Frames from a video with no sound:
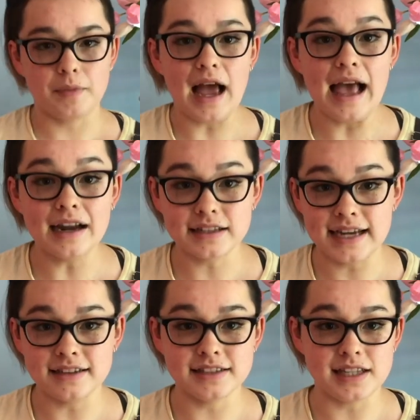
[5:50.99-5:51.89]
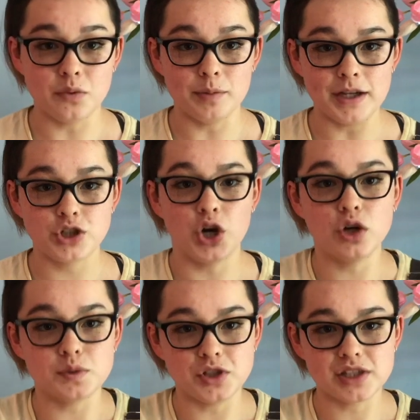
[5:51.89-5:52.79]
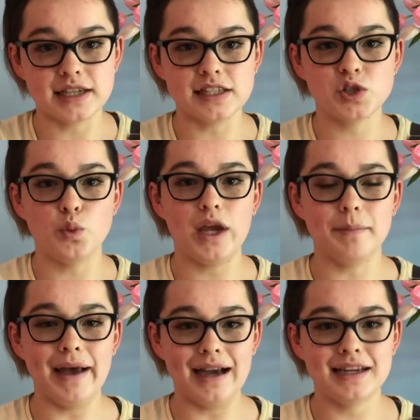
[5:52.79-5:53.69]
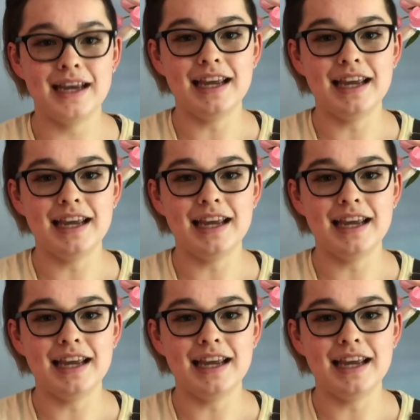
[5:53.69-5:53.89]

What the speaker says: I had a tendency where my toes would just kind of swing back